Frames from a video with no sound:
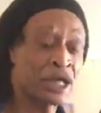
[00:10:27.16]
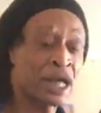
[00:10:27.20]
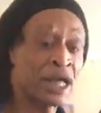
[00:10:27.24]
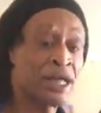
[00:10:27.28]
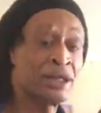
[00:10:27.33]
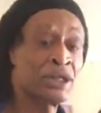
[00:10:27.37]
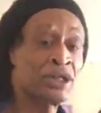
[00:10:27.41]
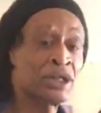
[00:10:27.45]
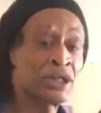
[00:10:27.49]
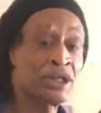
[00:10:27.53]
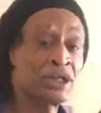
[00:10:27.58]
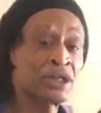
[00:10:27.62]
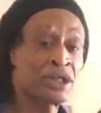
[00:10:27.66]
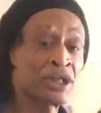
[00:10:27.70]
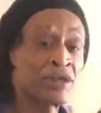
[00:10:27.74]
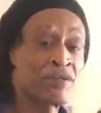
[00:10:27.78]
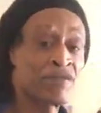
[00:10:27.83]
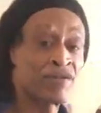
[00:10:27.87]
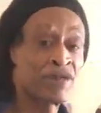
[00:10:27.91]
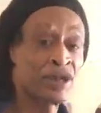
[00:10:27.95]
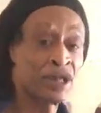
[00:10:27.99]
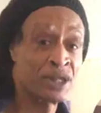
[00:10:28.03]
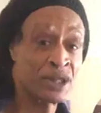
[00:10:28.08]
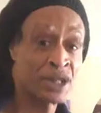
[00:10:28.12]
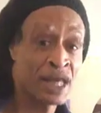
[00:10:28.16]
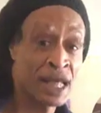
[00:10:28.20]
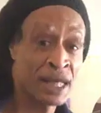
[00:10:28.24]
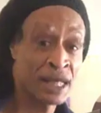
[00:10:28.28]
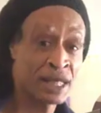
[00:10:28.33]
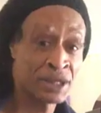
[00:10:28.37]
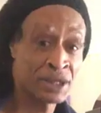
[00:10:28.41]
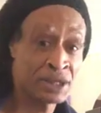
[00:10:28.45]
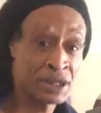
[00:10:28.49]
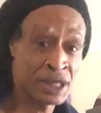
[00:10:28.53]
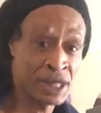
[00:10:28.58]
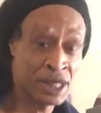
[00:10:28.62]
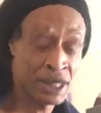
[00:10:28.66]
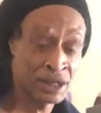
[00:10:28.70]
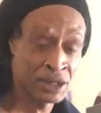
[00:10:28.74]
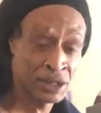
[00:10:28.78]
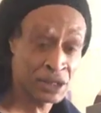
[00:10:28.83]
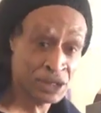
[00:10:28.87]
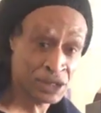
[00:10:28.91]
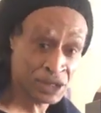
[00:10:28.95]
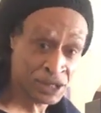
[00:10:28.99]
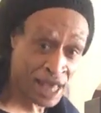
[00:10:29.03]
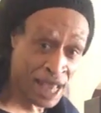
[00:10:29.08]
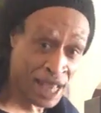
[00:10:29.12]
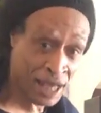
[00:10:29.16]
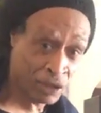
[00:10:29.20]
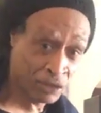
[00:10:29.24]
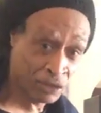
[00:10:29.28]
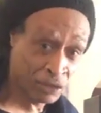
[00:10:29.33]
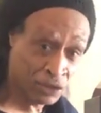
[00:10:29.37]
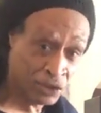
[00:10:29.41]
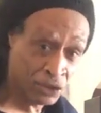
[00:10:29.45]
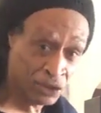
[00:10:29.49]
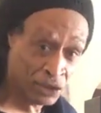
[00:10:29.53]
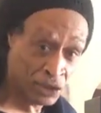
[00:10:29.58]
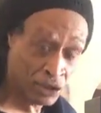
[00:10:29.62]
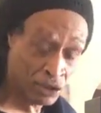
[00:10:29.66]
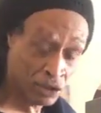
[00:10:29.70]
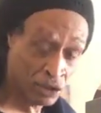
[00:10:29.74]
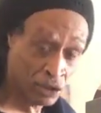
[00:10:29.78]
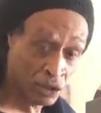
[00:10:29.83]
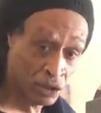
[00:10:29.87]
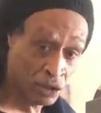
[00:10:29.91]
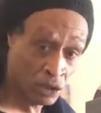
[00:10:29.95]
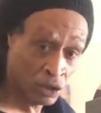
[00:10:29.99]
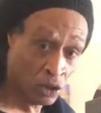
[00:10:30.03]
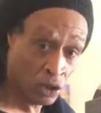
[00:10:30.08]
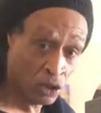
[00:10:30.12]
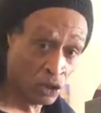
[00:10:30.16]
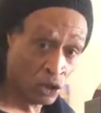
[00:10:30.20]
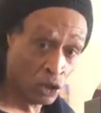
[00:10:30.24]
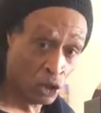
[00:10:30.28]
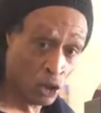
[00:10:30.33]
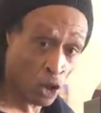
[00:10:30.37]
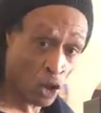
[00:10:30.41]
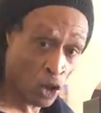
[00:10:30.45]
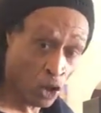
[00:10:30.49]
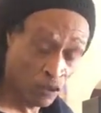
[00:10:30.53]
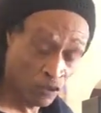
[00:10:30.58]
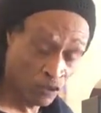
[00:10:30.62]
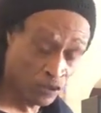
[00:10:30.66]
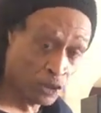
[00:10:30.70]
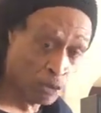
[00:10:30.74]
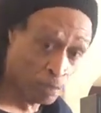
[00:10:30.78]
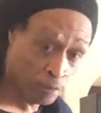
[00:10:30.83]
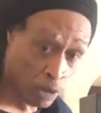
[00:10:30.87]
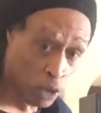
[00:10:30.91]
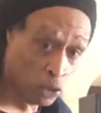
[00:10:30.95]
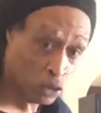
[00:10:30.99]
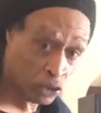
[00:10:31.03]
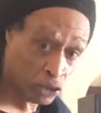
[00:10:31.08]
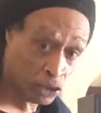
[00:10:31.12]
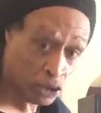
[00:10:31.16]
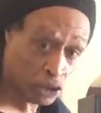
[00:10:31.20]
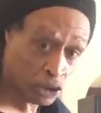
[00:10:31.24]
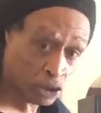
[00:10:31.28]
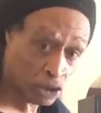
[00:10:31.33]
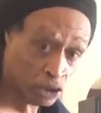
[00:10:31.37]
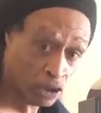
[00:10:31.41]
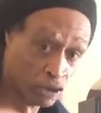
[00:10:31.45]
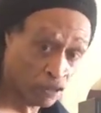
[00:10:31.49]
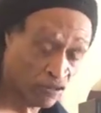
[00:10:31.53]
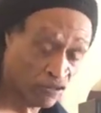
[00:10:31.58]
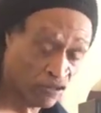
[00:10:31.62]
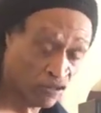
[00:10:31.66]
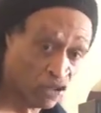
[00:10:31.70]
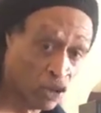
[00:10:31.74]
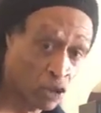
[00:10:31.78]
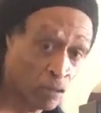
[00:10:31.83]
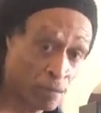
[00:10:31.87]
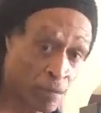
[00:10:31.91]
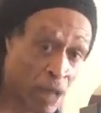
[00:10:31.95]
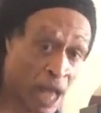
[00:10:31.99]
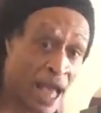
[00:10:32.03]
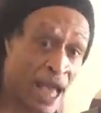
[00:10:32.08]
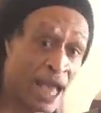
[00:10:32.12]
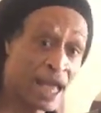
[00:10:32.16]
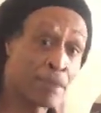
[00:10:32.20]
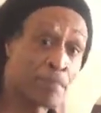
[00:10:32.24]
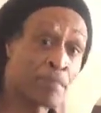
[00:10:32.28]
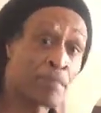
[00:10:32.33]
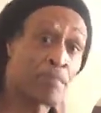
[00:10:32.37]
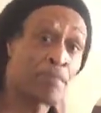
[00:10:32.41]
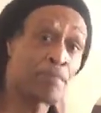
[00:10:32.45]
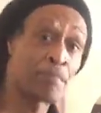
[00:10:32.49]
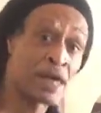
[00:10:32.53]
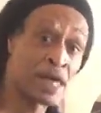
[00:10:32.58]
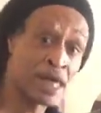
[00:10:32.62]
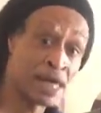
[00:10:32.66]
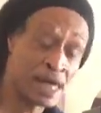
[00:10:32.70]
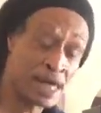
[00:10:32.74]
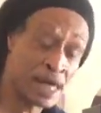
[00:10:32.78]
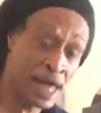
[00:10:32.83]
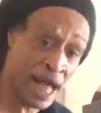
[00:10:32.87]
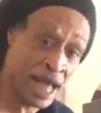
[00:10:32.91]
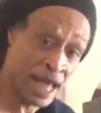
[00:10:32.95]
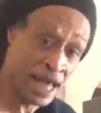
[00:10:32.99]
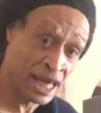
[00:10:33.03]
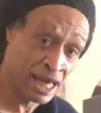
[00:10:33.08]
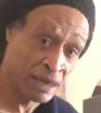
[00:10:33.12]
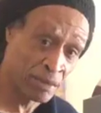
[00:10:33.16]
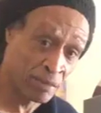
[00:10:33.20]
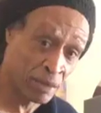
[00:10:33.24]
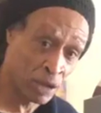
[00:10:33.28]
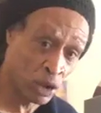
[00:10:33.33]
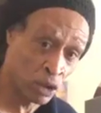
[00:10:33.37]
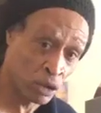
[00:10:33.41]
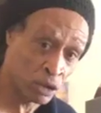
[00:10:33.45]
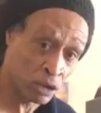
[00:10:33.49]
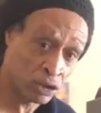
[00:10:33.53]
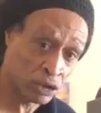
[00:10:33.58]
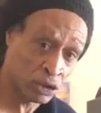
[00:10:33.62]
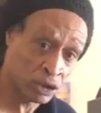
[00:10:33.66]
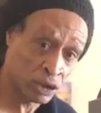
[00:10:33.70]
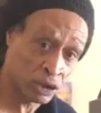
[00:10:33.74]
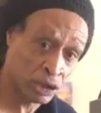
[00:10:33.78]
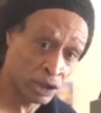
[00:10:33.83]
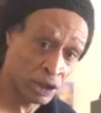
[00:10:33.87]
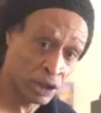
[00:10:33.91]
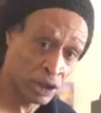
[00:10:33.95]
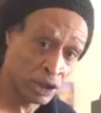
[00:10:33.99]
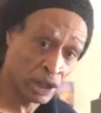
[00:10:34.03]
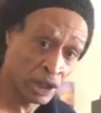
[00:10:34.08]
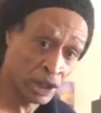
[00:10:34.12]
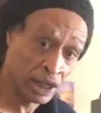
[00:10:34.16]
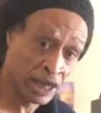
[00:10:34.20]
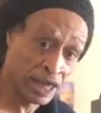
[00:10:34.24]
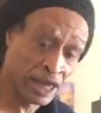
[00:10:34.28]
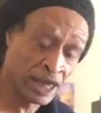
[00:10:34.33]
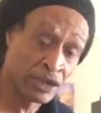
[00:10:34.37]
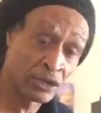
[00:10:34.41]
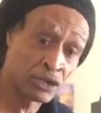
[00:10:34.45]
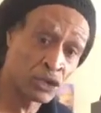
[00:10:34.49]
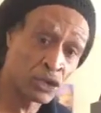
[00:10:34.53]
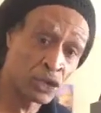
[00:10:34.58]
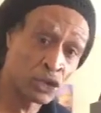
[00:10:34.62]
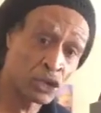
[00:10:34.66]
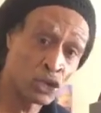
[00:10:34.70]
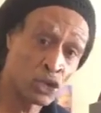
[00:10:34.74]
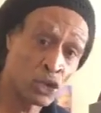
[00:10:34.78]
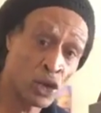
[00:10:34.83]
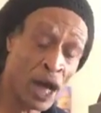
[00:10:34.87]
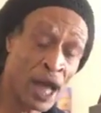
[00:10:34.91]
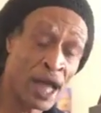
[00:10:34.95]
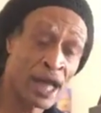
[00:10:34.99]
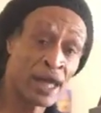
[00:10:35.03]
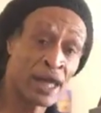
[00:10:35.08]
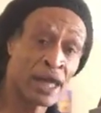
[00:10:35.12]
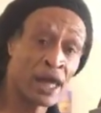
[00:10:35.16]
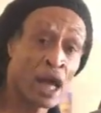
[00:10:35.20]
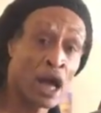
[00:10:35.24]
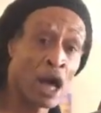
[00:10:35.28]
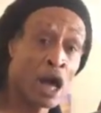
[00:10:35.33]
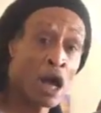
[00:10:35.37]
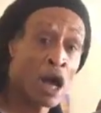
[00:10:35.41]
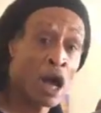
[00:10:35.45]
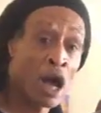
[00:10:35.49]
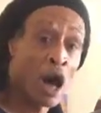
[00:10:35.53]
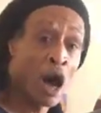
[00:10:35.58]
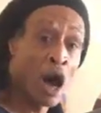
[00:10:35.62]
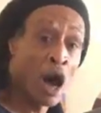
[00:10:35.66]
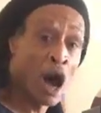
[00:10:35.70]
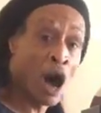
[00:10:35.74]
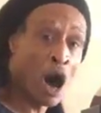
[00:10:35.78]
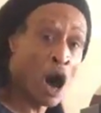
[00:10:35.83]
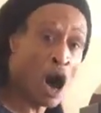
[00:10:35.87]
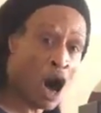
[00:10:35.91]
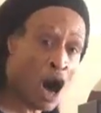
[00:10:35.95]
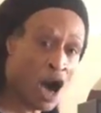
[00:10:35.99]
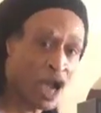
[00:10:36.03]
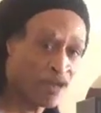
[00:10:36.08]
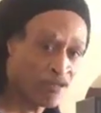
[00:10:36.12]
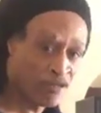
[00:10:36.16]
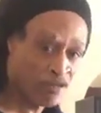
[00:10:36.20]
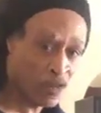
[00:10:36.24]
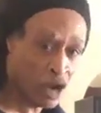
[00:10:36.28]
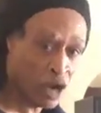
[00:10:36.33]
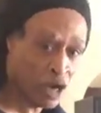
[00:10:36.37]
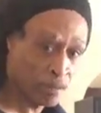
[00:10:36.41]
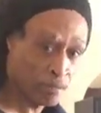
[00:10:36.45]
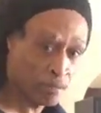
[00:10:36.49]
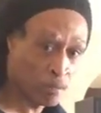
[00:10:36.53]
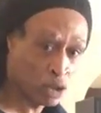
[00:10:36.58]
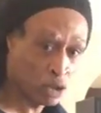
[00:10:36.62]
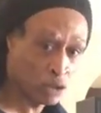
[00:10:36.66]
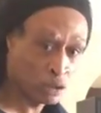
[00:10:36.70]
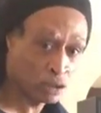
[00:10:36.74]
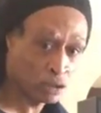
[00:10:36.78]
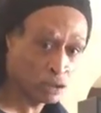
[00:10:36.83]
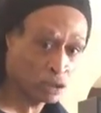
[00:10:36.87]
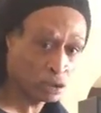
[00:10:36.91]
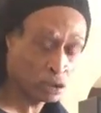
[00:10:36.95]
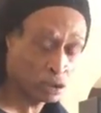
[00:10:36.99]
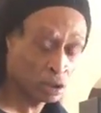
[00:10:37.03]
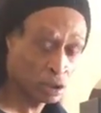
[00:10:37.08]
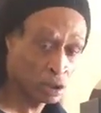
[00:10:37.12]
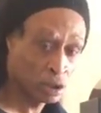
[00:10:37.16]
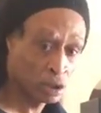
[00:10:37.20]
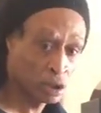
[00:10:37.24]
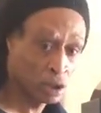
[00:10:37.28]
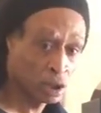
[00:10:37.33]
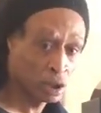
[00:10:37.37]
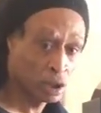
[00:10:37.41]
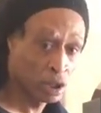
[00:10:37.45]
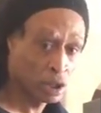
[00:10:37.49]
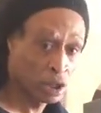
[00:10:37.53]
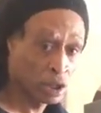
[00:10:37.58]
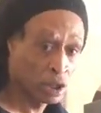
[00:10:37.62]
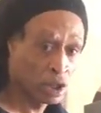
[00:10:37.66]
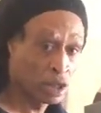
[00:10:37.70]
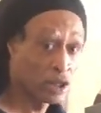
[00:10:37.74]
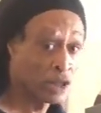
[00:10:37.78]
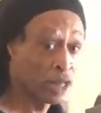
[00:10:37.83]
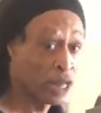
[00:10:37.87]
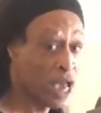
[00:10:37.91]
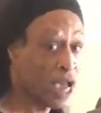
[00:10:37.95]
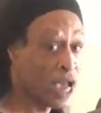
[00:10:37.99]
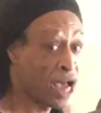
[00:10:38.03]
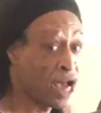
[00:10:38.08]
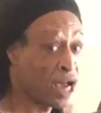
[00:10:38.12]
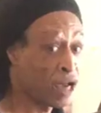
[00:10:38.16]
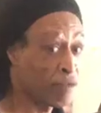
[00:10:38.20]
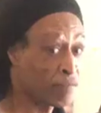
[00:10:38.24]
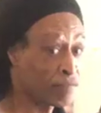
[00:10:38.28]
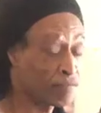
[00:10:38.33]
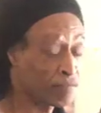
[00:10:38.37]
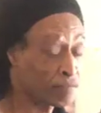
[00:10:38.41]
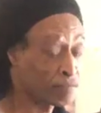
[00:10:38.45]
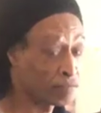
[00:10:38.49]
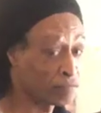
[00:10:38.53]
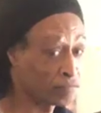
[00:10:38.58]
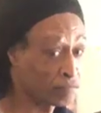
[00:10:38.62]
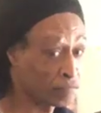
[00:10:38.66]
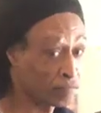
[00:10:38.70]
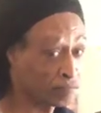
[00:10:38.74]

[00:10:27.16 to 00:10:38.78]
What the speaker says: it changes the fidelity and sound of the box from a PA box into a hi-fi box. Now,